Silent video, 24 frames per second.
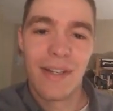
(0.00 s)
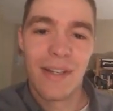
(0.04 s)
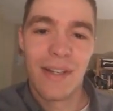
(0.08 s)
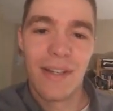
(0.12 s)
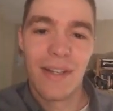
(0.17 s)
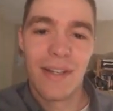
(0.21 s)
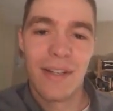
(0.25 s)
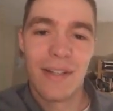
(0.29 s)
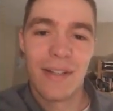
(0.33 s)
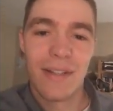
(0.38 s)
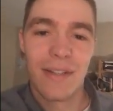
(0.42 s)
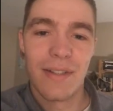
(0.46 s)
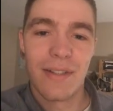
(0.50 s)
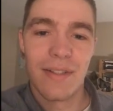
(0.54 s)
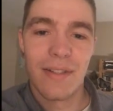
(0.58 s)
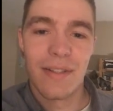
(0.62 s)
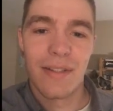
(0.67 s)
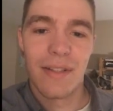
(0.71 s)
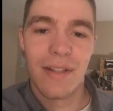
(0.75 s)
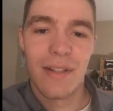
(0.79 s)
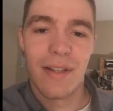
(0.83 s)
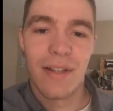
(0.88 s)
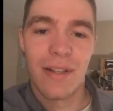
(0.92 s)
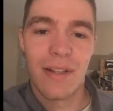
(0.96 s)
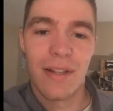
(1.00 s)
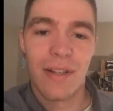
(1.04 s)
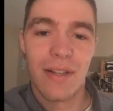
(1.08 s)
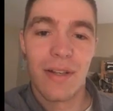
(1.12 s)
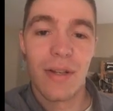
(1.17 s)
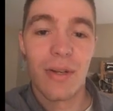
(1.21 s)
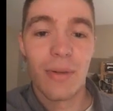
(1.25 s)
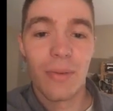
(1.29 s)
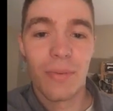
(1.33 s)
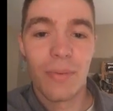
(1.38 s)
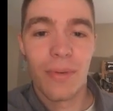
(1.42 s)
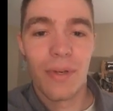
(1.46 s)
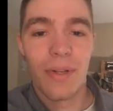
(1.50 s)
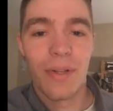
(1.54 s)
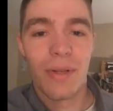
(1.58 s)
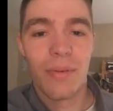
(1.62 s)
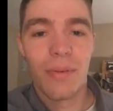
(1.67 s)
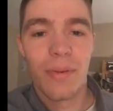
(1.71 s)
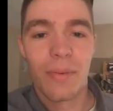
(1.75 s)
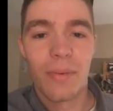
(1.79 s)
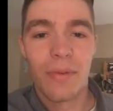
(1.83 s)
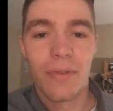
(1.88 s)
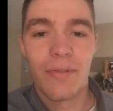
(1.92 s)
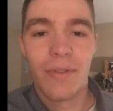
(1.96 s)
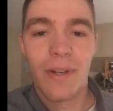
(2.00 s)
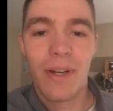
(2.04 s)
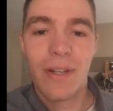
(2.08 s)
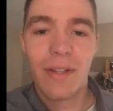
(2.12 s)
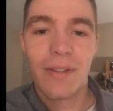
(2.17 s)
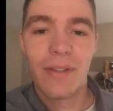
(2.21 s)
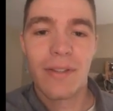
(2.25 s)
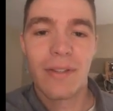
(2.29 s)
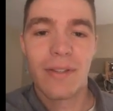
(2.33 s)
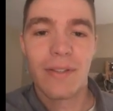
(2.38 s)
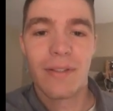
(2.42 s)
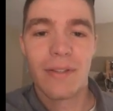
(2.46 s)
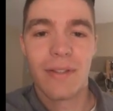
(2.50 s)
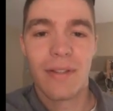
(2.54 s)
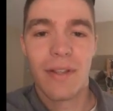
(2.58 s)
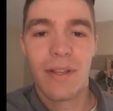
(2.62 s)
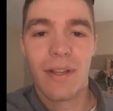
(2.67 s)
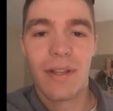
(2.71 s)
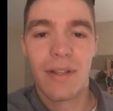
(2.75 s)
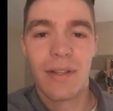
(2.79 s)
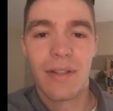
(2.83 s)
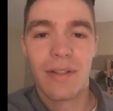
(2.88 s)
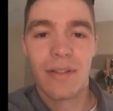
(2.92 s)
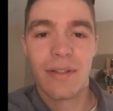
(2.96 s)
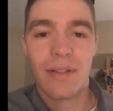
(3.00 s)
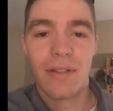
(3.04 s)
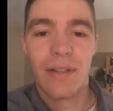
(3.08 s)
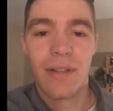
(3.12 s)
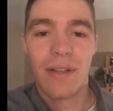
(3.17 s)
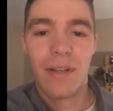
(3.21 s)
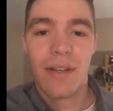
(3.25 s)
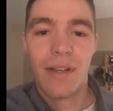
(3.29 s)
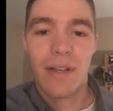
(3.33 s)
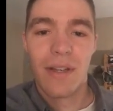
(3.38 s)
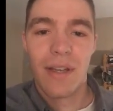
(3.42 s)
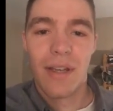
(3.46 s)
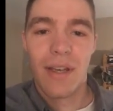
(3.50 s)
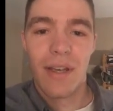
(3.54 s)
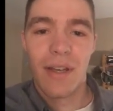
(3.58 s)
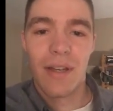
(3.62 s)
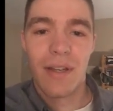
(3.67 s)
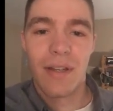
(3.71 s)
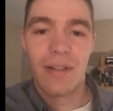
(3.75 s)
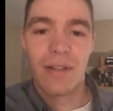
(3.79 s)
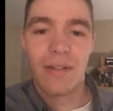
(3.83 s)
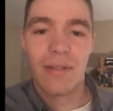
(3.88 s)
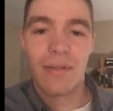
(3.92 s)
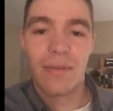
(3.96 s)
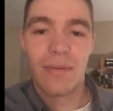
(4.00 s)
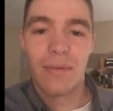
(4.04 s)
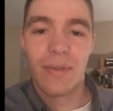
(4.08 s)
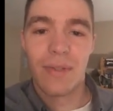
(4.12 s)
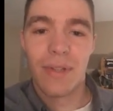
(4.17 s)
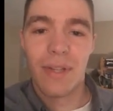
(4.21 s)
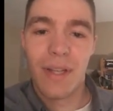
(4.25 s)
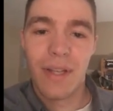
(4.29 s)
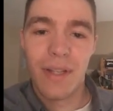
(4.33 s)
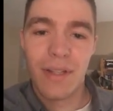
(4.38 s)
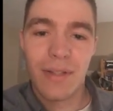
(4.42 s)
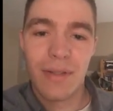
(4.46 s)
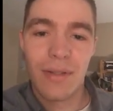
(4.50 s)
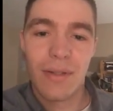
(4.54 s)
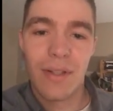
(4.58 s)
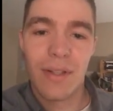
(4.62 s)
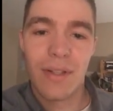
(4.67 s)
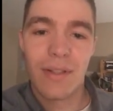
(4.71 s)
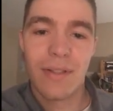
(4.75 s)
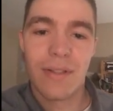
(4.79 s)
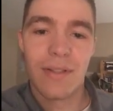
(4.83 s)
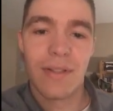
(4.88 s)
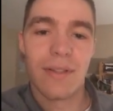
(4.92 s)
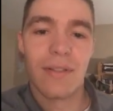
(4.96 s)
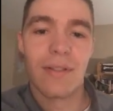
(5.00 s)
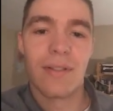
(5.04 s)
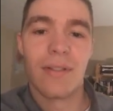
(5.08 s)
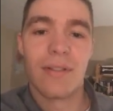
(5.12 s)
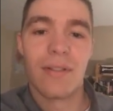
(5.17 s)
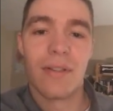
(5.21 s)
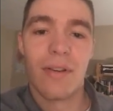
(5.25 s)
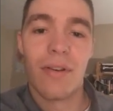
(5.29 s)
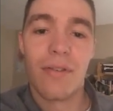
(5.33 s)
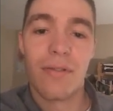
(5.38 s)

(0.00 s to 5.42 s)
And I hope other people find this and can relate to this, and